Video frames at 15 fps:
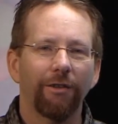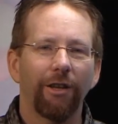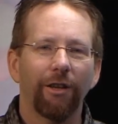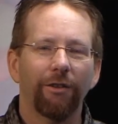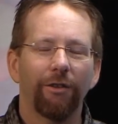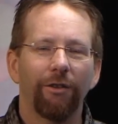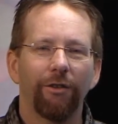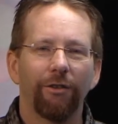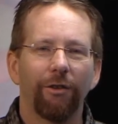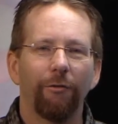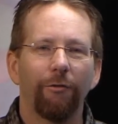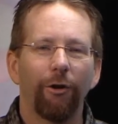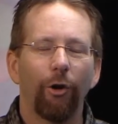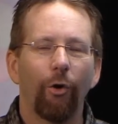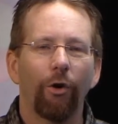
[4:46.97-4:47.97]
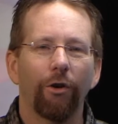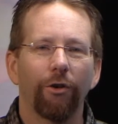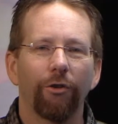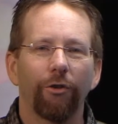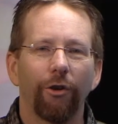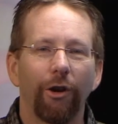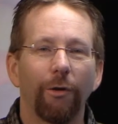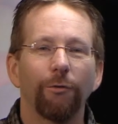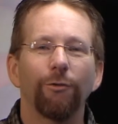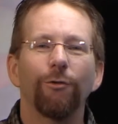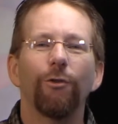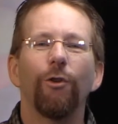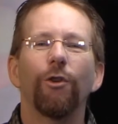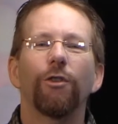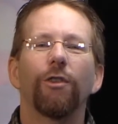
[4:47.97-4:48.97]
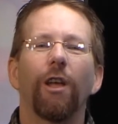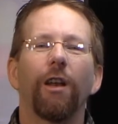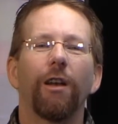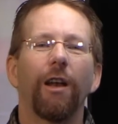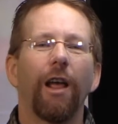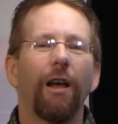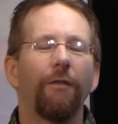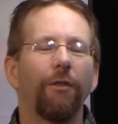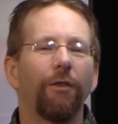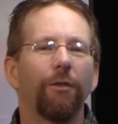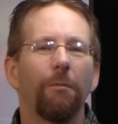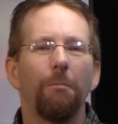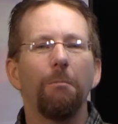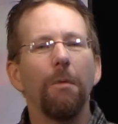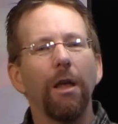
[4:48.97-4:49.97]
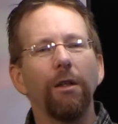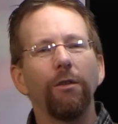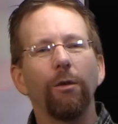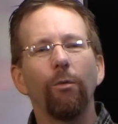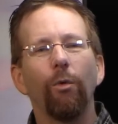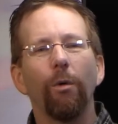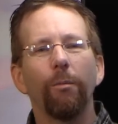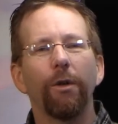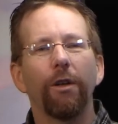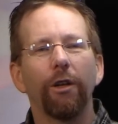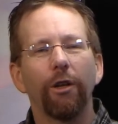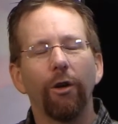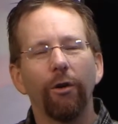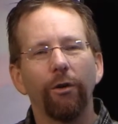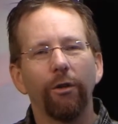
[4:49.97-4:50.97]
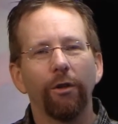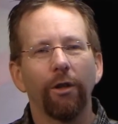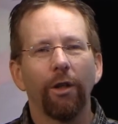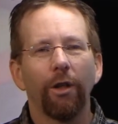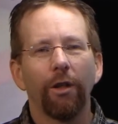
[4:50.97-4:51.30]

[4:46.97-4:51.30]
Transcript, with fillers: Texas Symphony Orchestra, and I was so excited to have this amazing woman to go to the